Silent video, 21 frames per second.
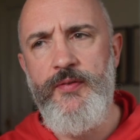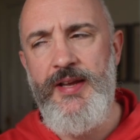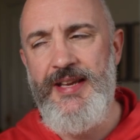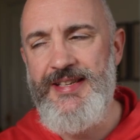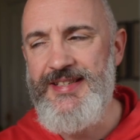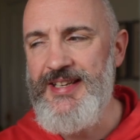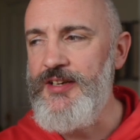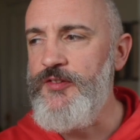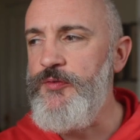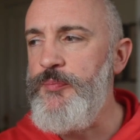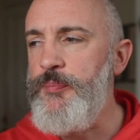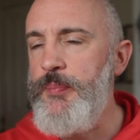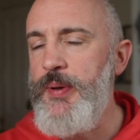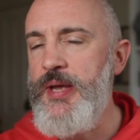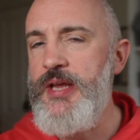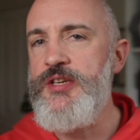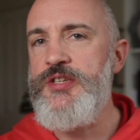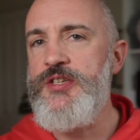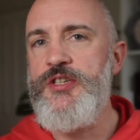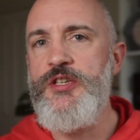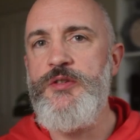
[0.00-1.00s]
It's kind of
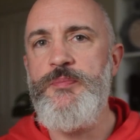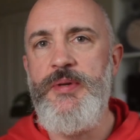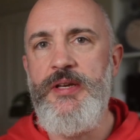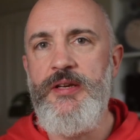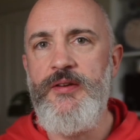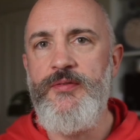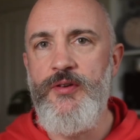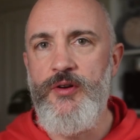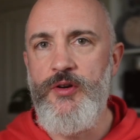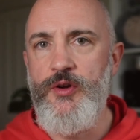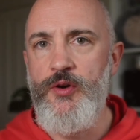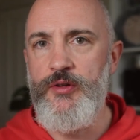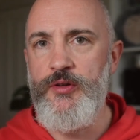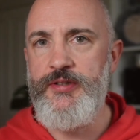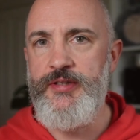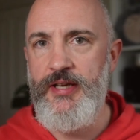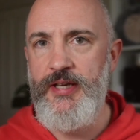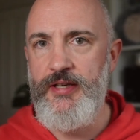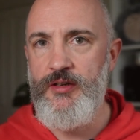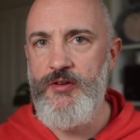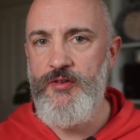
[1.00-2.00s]
pitched as being for
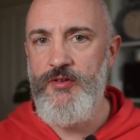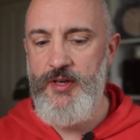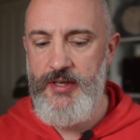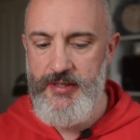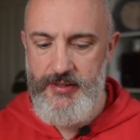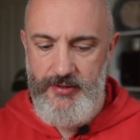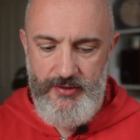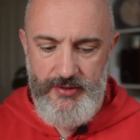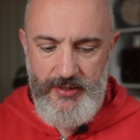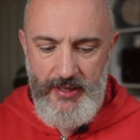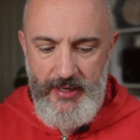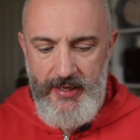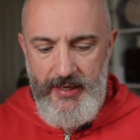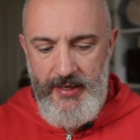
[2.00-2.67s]
content creators.